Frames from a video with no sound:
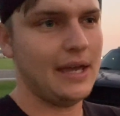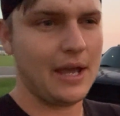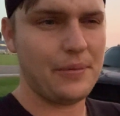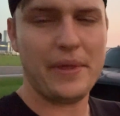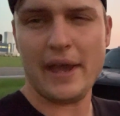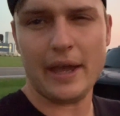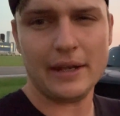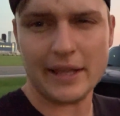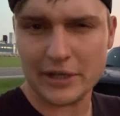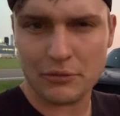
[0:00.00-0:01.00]
and
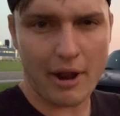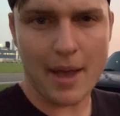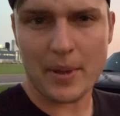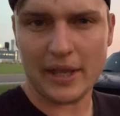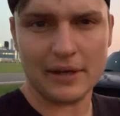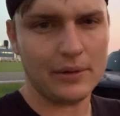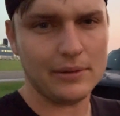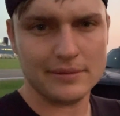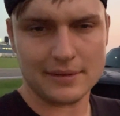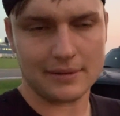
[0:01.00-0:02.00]
then like grab
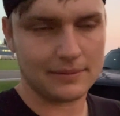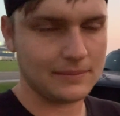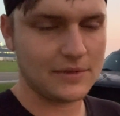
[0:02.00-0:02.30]
handles and